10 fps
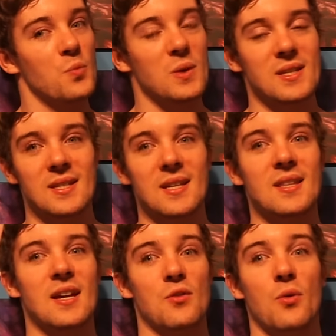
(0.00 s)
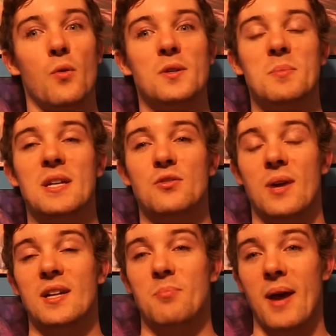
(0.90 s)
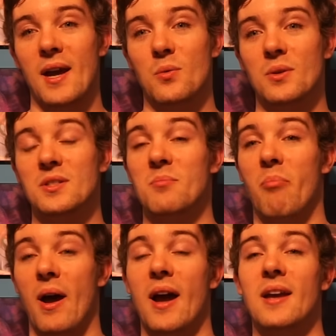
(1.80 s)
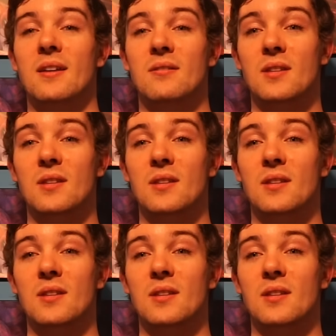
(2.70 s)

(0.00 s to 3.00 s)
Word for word: we see that Qrow is being dragged backwards by